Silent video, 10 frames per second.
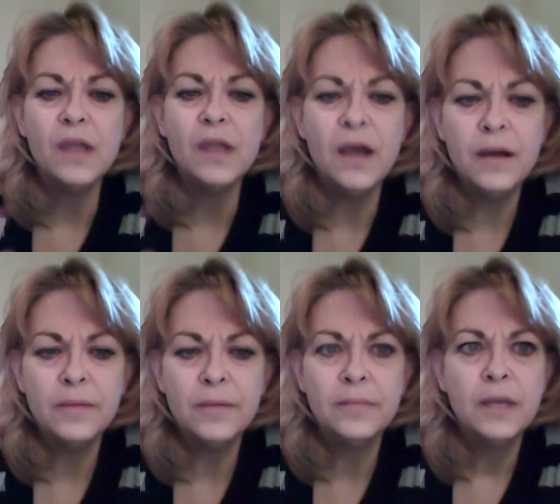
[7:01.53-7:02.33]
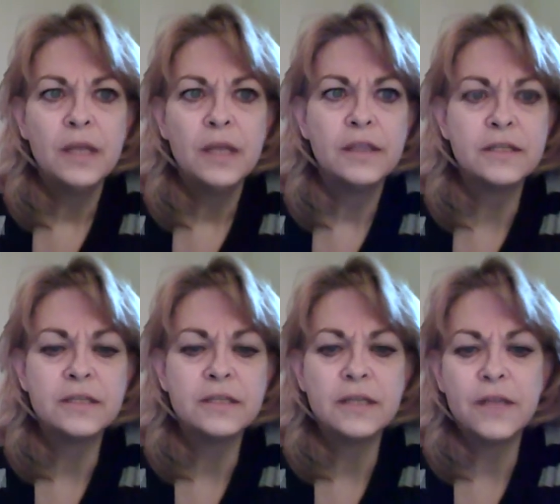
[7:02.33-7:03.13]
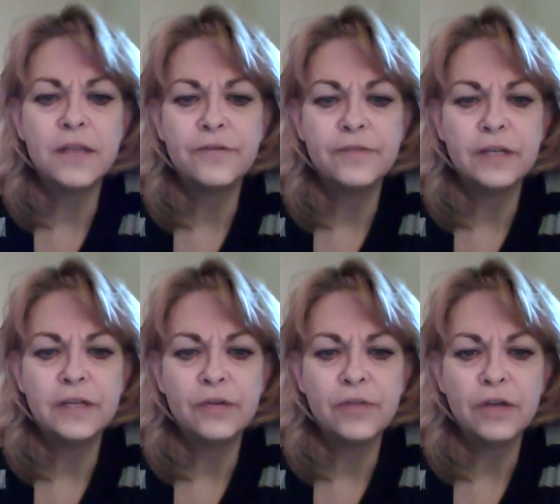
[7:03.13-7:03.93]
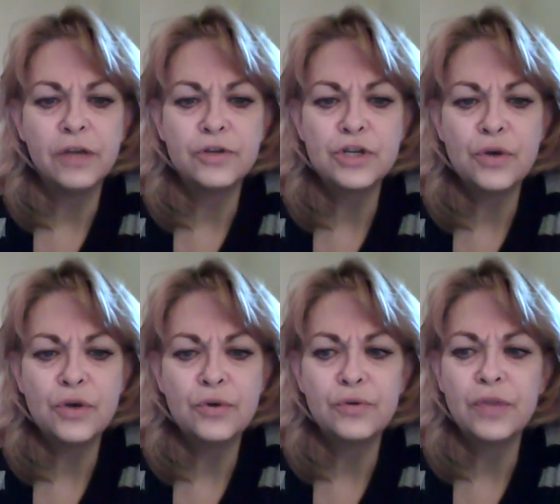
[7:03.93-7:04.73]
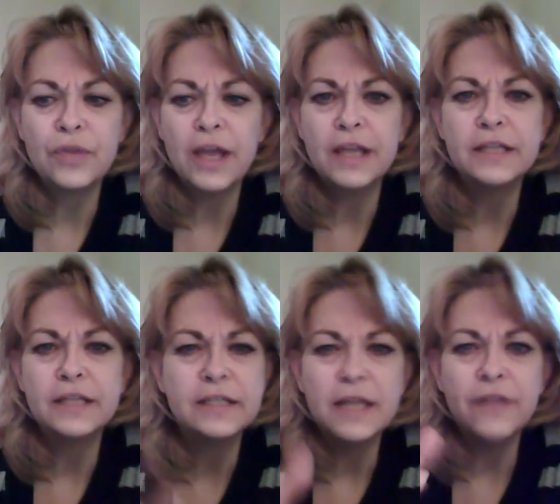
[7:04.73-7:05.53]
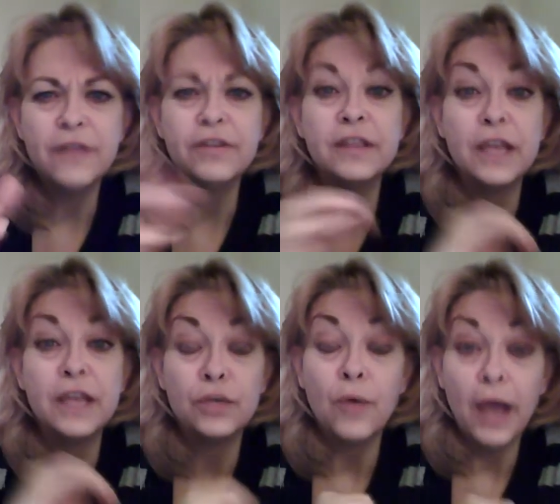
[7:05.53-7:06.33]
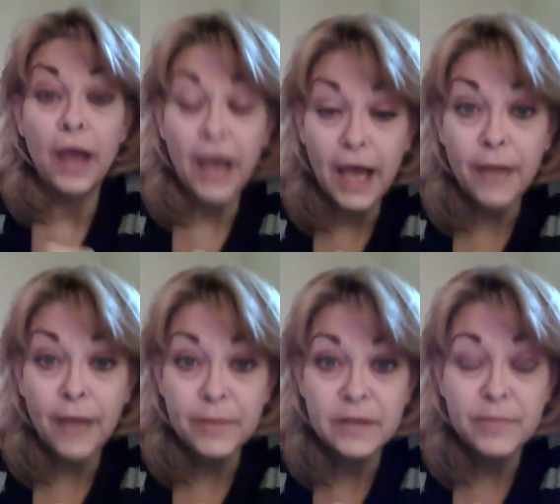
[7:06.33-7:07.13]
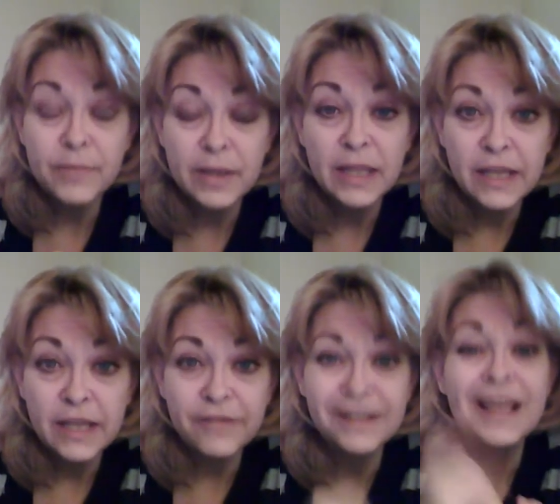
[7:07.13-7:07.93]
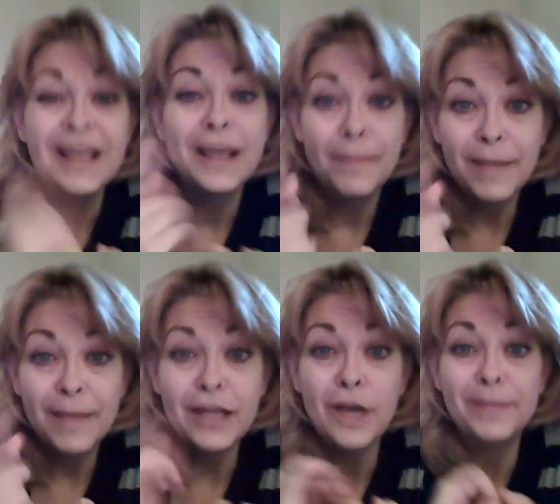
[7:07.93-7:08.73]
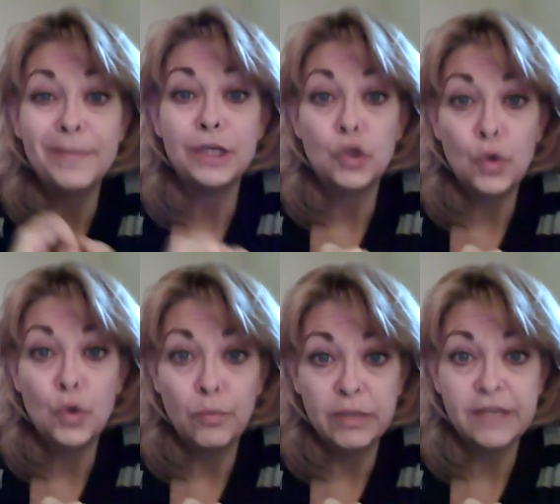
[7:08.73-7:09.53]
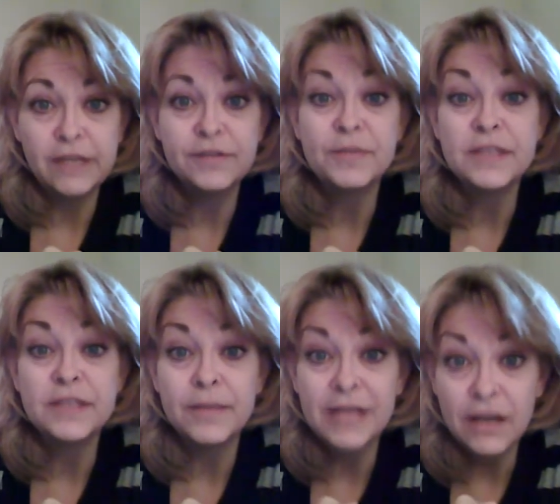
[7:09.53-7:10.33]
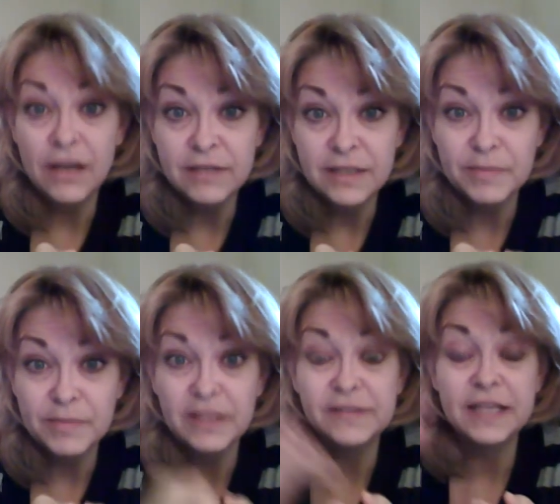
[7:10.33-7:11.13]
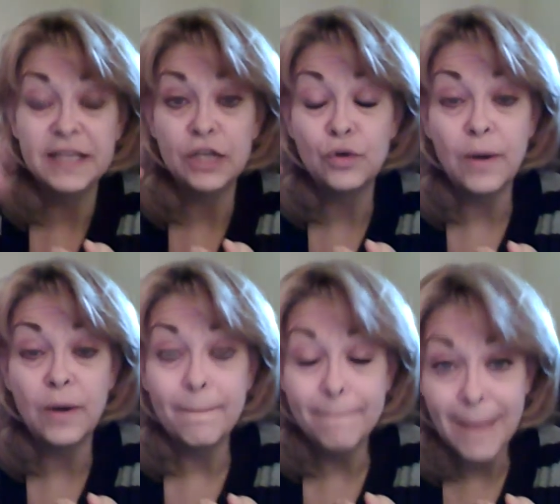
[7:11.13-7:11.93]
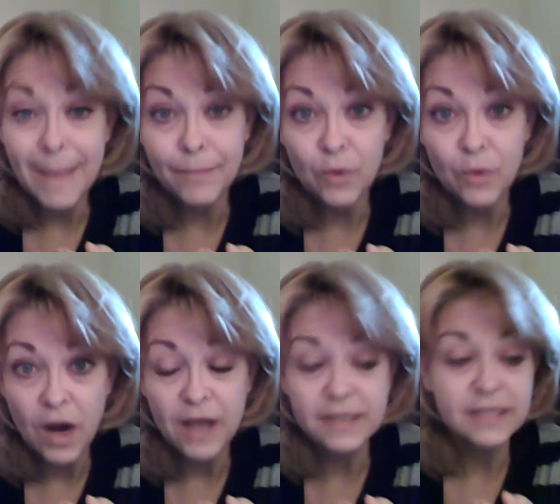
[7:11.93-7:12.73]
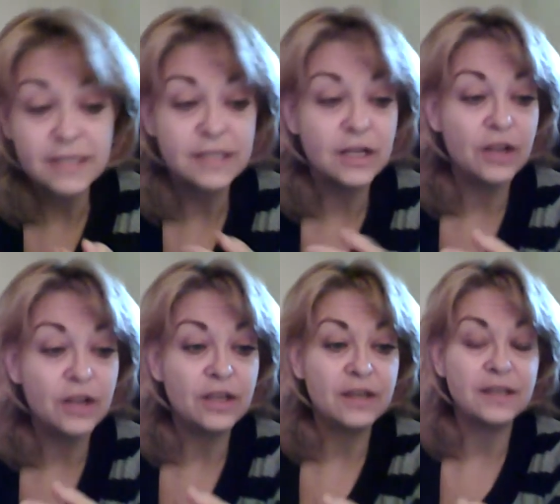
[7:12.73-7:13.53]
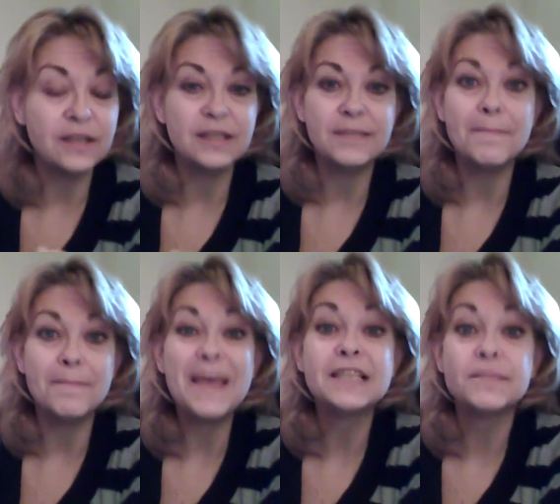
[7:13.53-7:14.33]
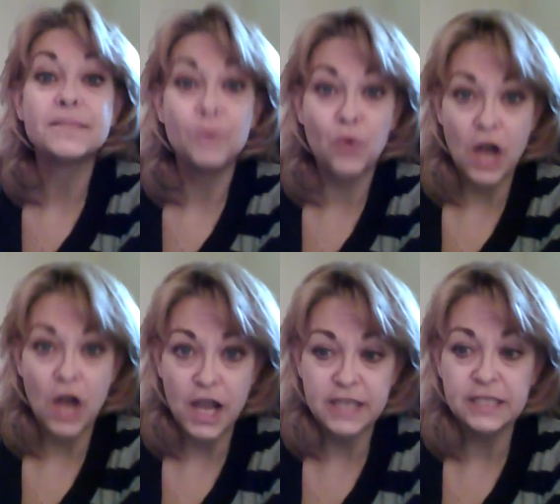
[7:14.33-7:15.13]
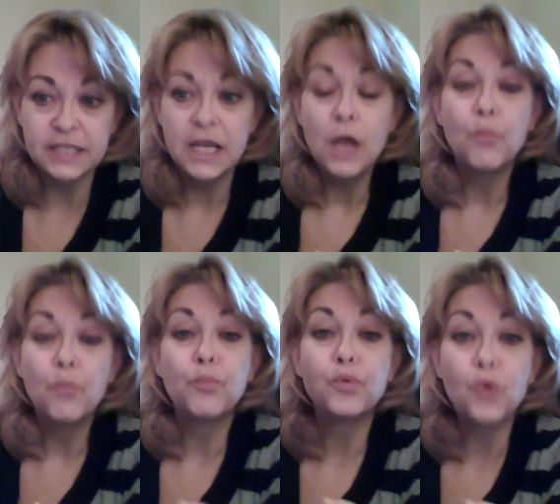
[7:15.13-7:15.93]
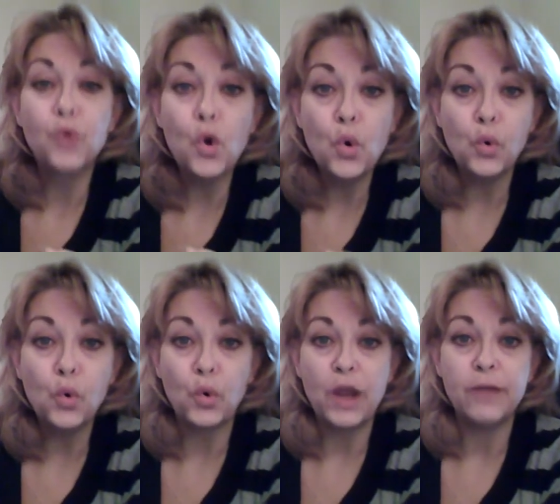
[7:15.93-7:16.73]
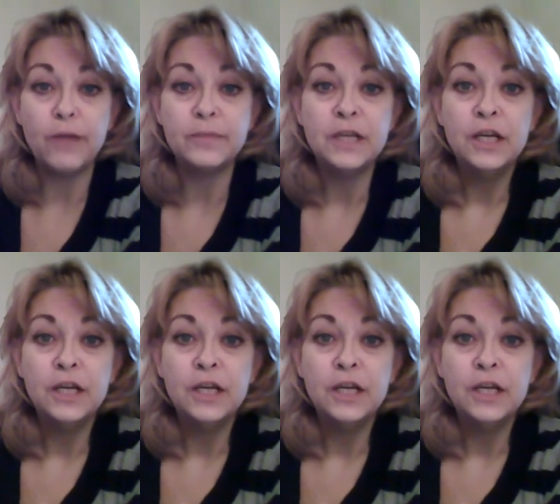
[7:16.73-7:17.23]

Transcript: Um, this is another video that'll show you that everything that you happen to believe in may not be your own beliefs, but somebody else's beliefs that you're memorized, mesmerized programmed